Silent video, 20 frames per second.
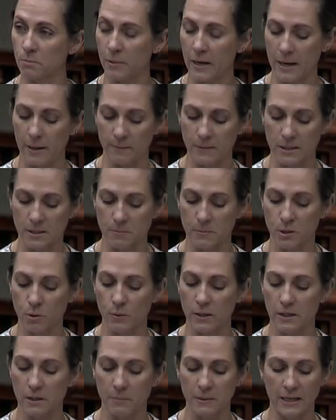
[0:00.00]
payments
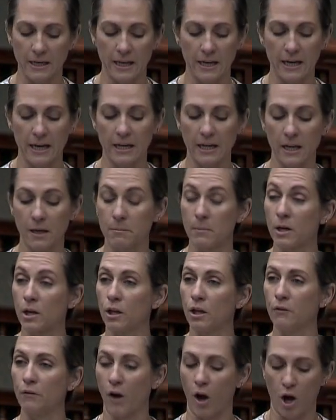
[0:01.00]
between the beginning and
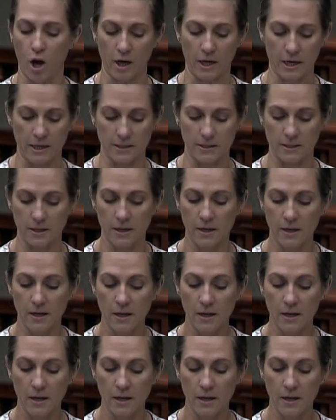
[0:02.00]
middle of August,